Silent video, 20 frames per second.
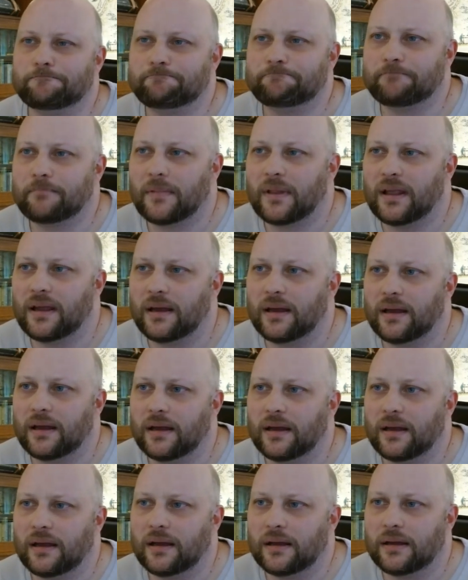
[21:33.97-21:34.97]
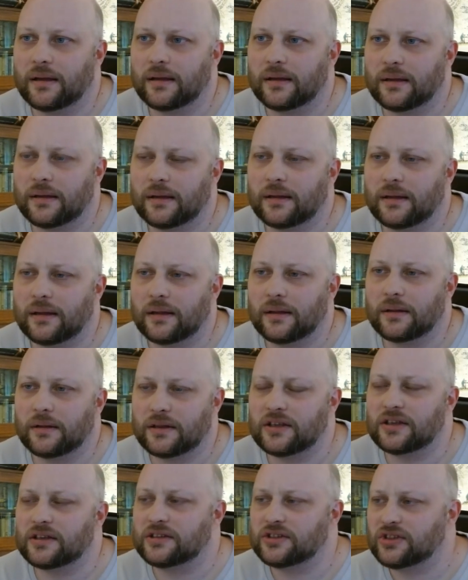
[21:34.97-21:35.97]

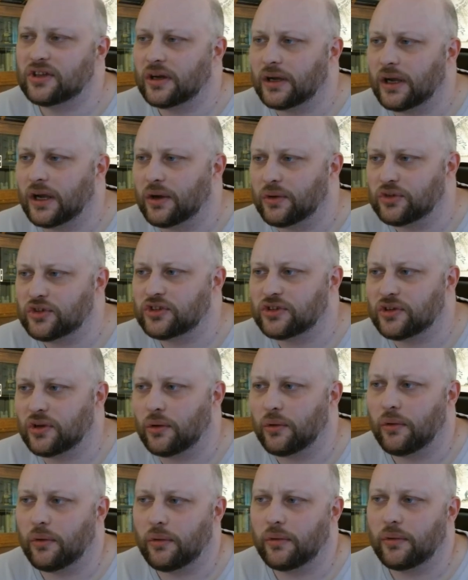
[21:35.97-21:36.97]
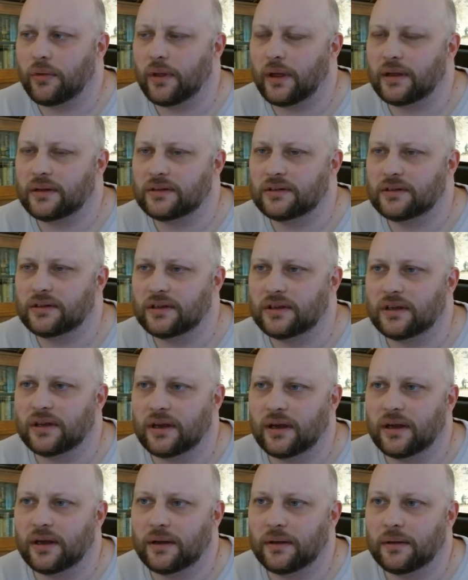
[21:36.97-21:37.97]
it stuck out so that the
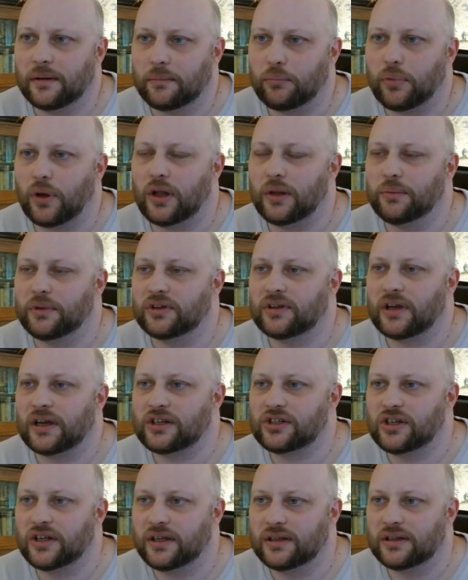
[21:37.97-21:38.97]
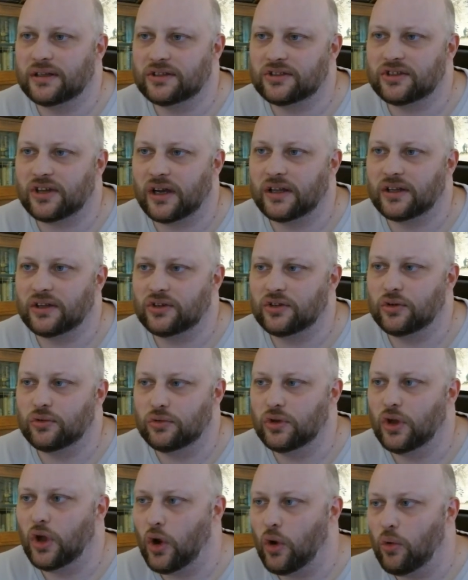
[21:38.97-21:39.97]
parliament actually decided to
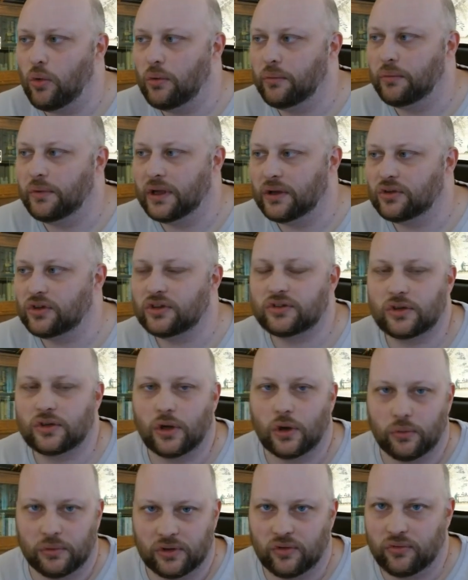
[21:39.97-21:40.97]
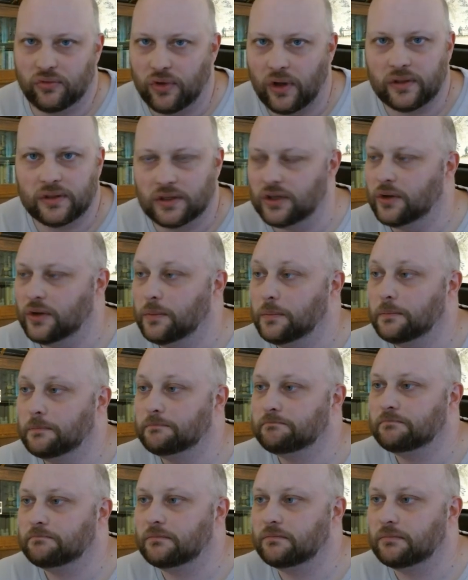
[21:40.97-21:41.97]
no, we are not going to fund you
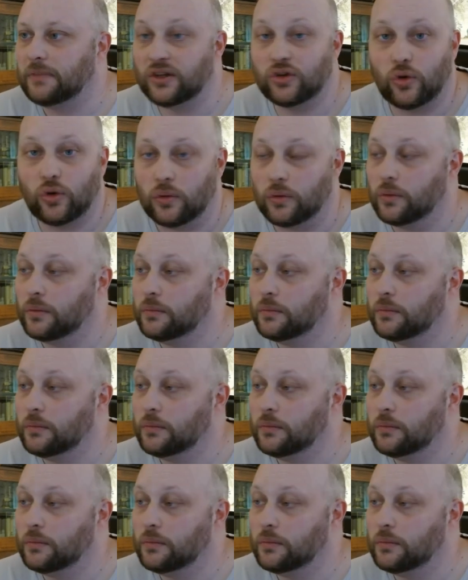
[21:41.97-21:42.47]
at all.